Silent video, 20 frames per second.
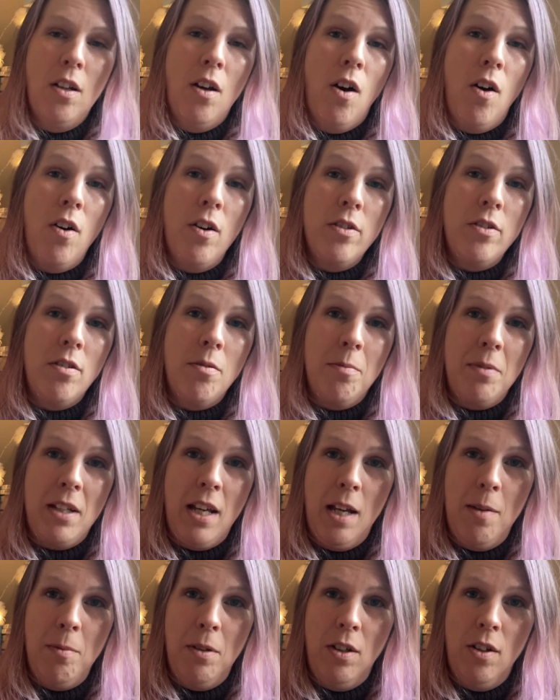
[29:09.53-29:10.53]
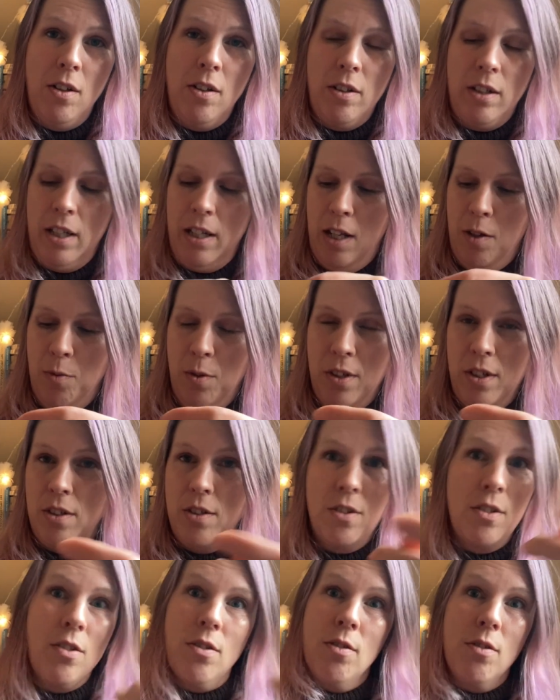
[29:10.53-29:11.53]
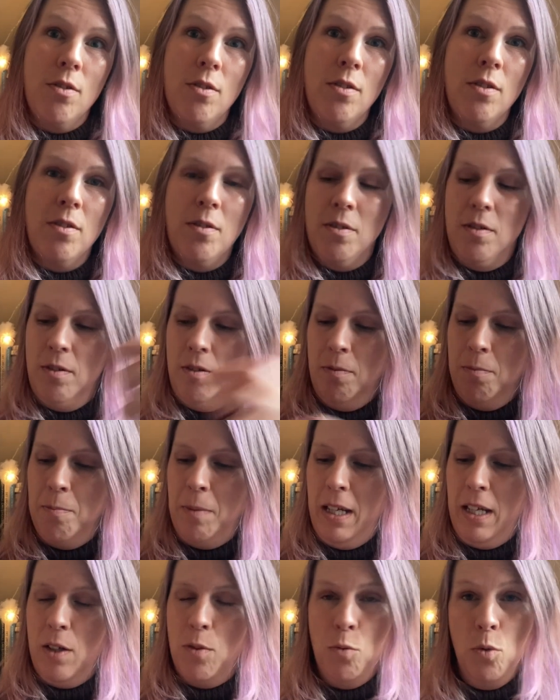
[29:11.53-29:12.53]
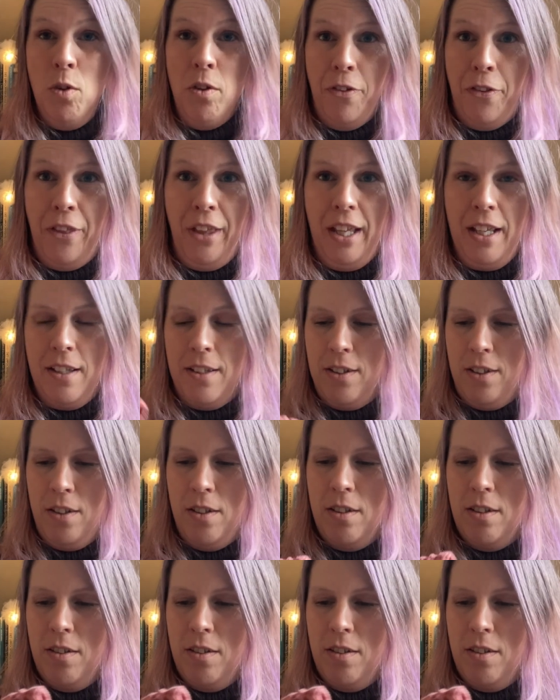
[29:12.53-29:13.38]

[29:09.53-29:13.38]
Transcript: autumn came along and I wanted to make wool things,